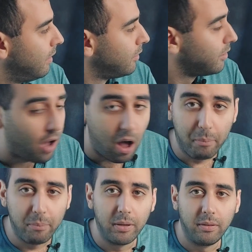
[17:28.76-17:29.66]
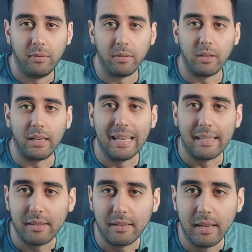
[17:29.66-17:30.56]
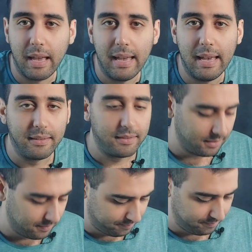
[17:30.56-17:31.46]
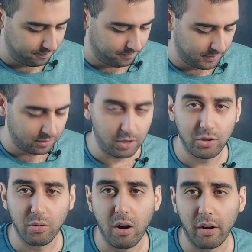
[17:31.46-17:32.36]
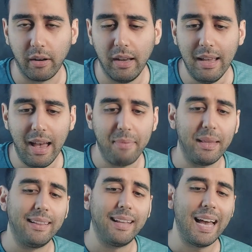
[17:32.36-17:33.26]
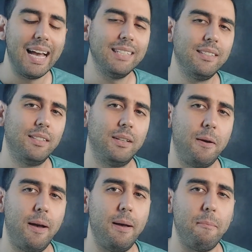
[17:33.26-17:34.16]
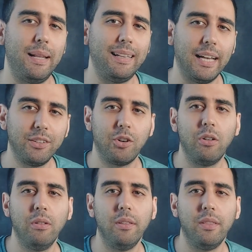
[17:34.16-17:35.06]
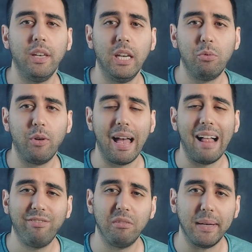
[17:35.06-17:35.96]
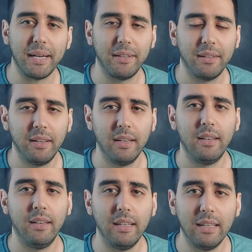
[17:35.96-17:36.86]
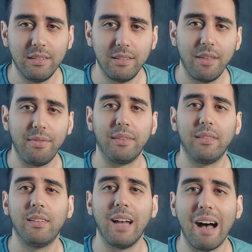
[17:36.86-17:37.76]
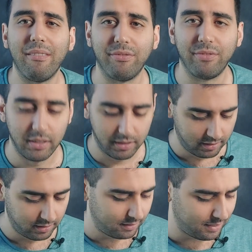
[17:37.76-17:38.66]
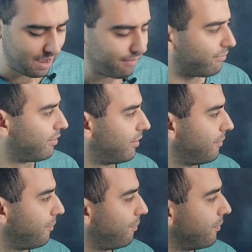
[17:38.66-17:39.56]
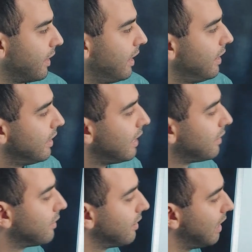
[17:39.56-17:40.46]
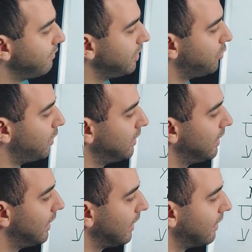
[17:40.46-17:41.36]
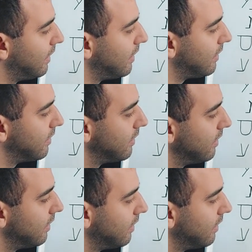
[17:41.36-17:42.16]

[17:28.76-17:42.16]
stop. Okay, S. S. It's not so hard. And the last letter in the Hebrew alphabet is the Tav. Tav. And the Tav is written like this.